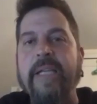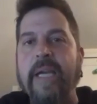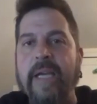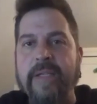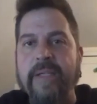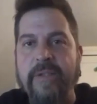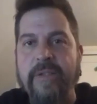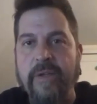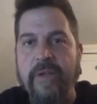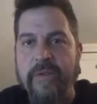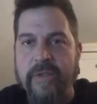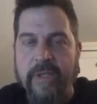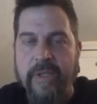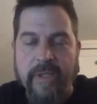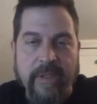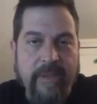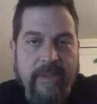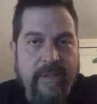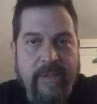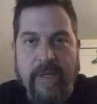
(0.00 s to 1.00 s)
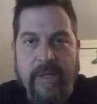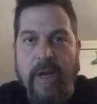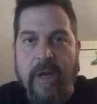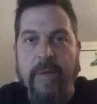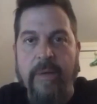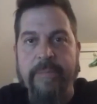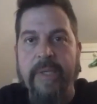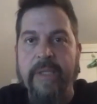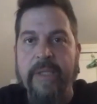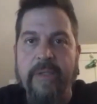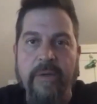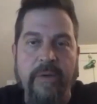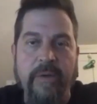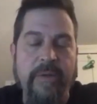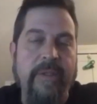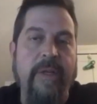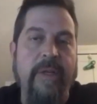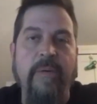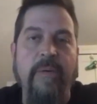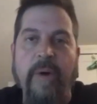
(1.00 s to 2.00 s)
in the days using sculpting
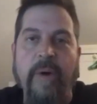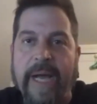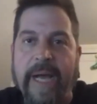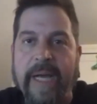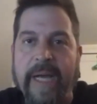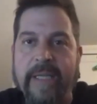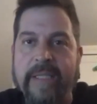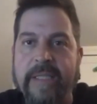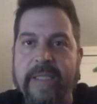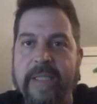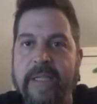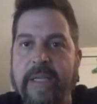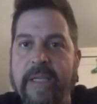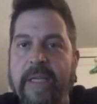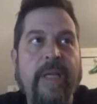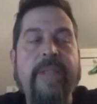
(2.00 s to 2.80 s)
tools and wax.